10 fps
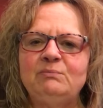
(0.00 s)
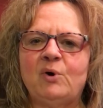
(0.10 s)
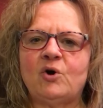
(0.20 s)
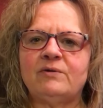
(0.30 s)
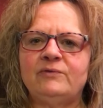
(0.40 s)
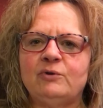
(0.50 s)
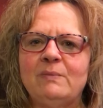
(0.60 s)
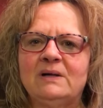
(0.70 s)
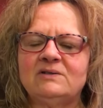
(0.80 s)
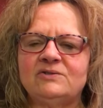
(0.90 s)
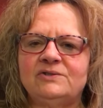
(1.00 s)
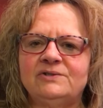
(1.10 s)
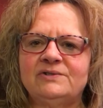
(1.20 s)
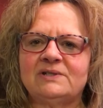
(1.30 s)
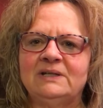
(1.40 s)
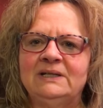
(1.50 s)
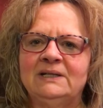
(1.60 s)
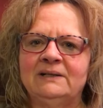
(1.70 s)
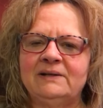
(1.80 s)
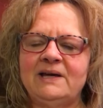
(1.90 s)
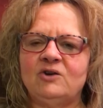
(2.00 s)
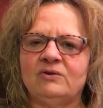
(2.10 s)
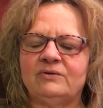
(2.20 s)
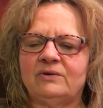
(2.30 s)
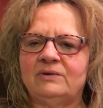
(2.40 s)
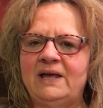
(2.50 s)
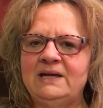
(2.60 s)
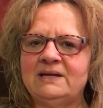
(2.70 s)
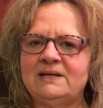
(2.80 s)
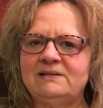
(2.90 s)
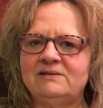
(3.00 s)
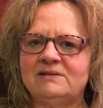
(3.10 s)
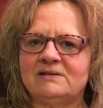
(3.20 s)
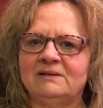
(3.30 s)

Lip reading: part of your muscles, like your hands,